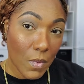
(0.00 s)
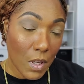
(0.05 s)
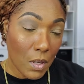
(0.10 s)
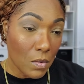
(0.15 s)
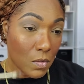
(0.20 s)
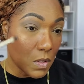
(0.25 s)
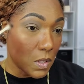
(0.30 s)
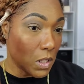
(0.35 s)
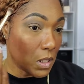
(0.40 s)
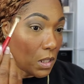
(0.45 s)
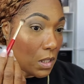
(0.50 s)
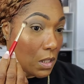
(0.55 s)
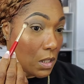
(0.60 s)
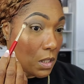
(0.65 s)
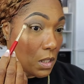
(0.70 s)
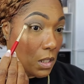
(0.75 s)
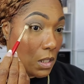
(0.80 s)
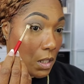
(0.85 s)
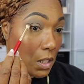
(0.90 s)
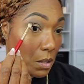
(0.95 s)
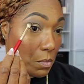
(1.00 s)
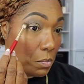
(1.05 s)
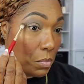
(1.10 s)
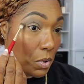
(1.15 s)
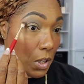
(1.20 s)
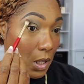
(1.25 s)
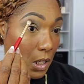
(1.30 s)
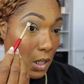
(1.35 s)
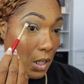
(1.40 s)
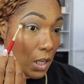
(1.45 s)
it was, it's looking
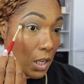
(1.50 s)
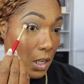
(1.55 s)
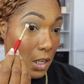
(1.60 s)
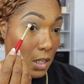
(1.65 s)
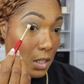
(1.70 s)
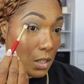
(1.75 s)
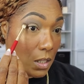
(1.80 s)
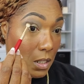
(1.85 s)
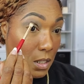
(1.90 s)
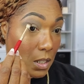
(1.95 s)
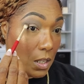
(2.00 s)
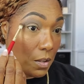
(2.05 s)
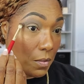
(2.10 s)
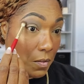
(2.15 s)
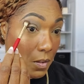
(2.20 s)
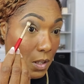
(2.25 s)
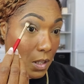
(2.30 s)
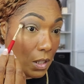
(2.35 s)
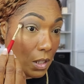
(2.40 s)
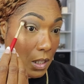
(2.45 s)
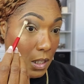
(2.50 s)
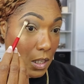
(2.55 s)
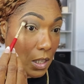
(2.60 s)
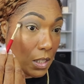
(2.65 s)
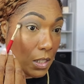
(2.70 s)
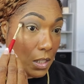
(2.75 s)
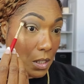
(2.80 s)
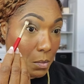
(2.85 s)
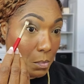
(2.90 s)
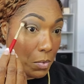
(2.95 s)
pretty nice. Definitely
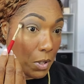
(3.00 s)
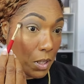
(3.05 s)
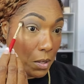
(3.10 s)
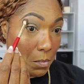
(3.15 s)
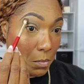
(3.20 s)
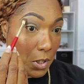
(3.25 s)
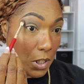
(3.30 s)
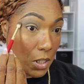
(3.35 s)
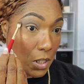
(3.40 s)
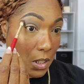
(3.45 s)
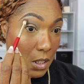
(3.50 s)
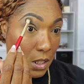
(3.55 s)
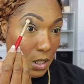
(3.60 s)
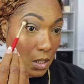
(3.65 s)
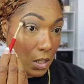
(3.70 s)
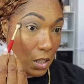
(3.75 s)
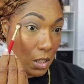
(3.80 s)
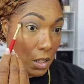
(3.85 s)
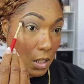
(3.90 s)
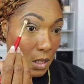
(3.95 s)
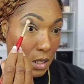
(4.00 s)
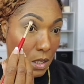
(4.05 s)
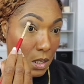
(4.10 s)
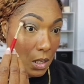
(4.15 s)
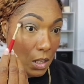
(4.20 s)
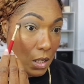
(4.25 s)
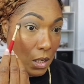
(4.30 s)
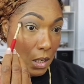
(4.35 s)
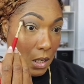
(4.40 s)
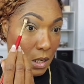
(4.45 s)
nicely pigmented
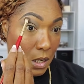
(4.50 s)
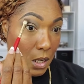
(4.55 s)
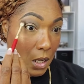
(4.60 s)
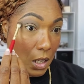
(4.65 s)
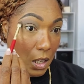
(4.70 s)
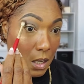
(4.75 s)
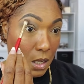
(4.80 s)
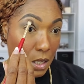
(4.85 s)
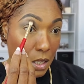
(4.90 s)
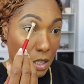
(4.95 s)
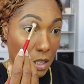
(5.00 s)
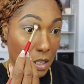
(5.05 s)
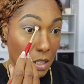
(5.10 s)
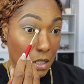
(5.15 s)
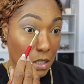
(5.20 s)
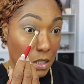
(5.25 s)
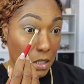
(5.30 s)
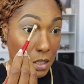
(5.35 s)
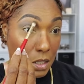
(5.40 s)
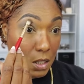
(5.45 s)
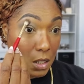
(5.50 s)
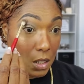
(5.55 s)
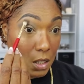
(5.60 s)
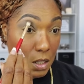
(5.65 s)
and